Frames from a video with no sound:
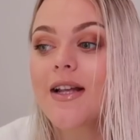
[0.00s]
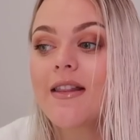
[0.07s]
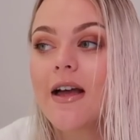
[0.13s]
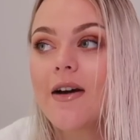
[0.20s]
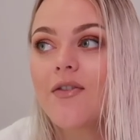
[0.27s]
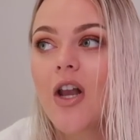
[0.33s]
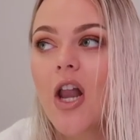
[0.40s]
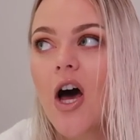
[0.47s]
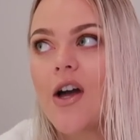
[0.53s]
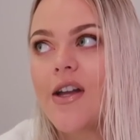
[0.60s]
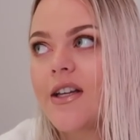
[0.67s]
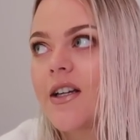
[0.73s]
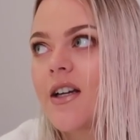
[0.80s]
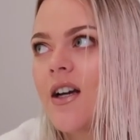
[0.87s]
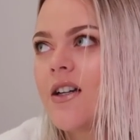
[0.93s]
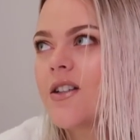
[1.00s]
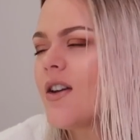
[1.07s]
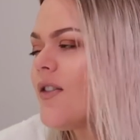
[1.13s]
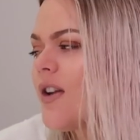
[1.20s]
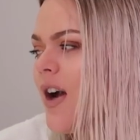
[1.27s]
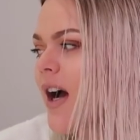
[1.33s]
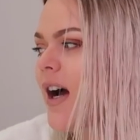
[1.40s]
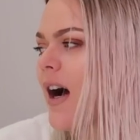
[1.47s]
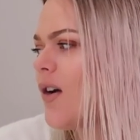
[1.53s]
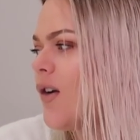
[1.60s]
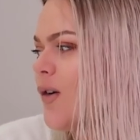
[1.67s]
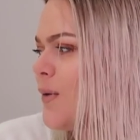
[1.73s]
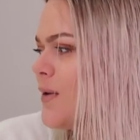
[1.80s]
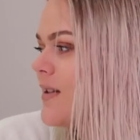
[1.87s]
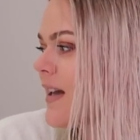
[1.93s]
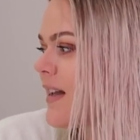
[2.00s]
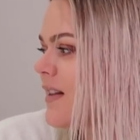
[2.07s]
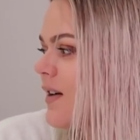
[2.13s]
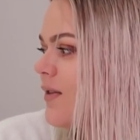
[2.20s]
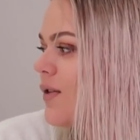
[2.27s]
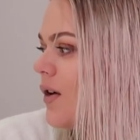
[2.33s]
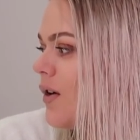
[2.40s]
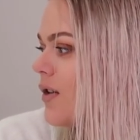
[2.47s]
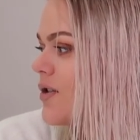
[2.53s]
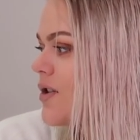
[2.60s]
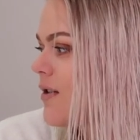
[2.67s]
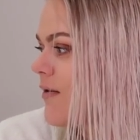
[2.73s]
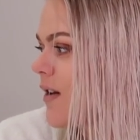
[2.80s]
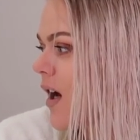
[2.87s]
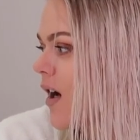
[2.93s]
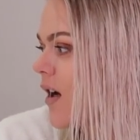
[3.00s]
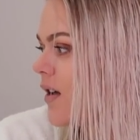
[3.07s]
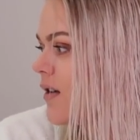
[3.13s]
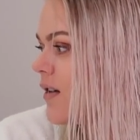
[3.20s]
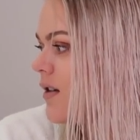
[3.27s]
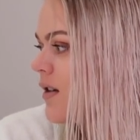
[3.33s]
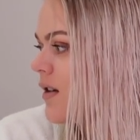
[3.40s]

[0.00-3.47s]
was in there for like, do you know how long was I in there for? Do you even know?